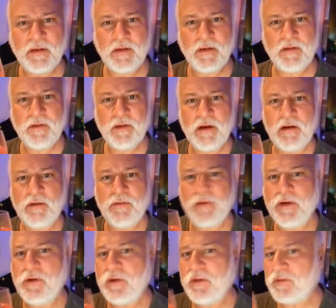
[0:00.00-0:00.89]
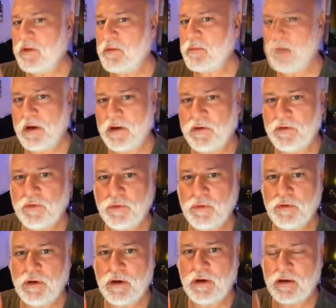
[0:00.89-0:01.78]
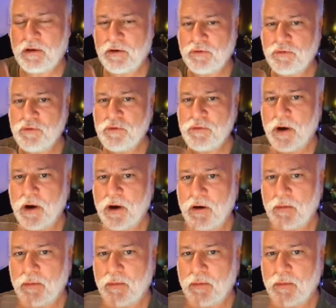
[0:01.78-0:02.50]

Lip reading: It's a very similar to like a rhubarb.